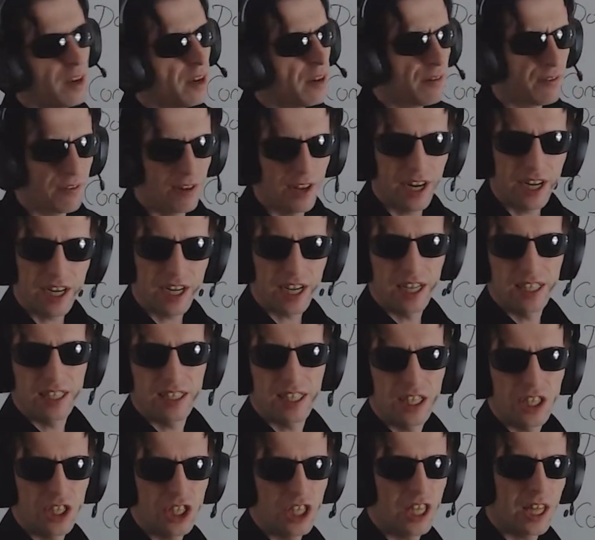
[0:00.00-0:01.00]
flare
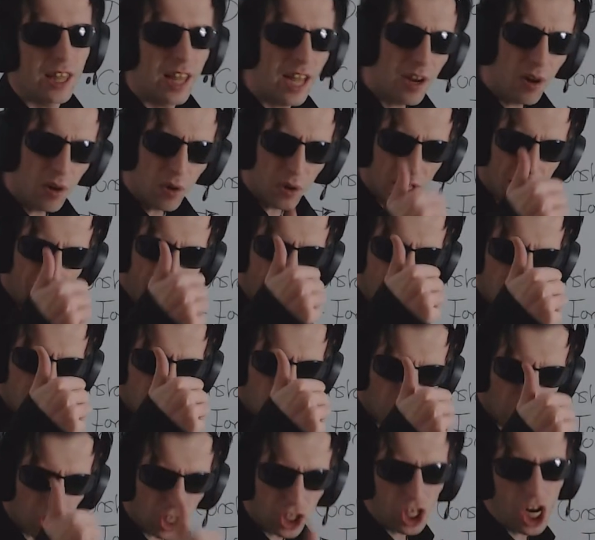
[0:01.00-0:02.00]
guns and shit. That only has
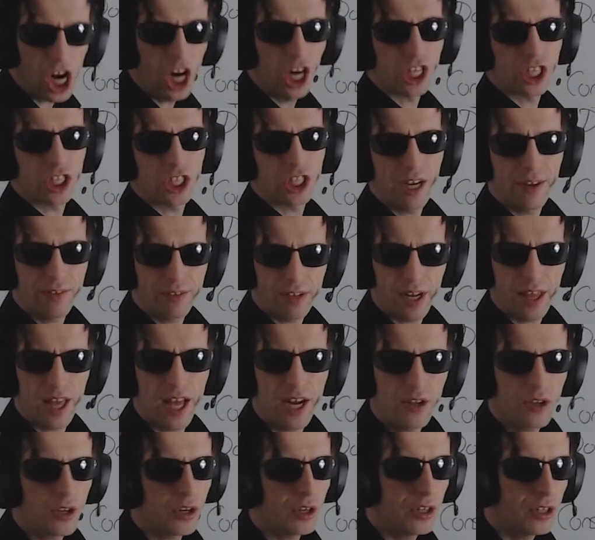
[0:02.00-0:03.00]
one charge. After
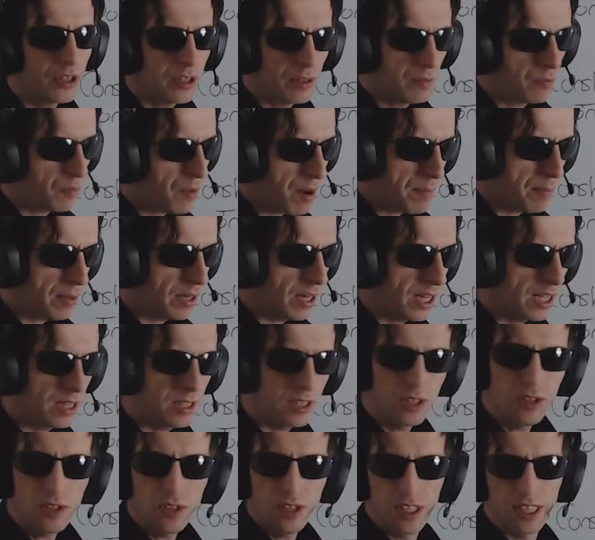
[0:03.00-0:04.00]
that, you're
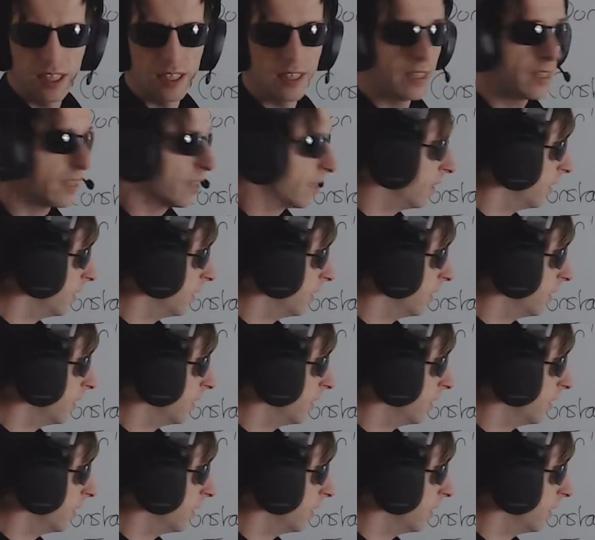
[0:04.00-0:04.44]
weaponless useless.